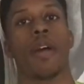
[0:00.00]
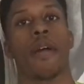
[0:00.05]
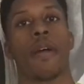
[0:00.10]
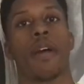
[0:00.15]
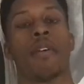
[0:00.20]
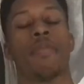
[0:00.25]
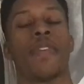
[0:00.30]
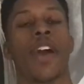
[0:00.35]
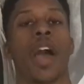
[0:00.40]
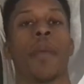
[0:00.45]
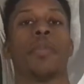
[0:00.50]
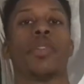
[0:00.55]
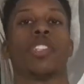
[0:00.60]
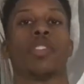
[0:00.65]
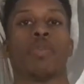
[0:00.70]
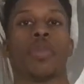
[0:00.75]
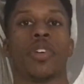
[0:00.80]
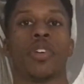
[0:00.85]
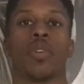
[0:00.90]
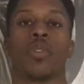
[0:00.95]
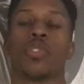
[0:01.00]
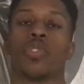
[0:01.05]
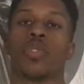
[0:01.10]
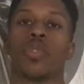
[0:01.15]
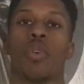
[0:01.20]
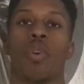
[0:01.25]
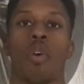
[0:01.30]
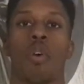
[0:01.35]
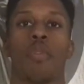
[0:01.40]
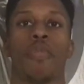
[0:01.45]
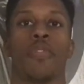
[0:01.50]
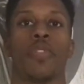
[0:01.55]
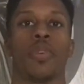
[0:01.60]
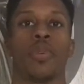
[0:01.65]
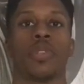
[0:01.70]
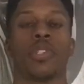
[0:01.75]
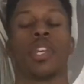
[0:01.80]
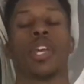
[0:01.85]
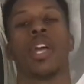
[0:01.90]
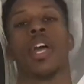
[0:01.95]
of vitamins and minerals to whole
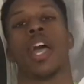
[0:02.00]
foods,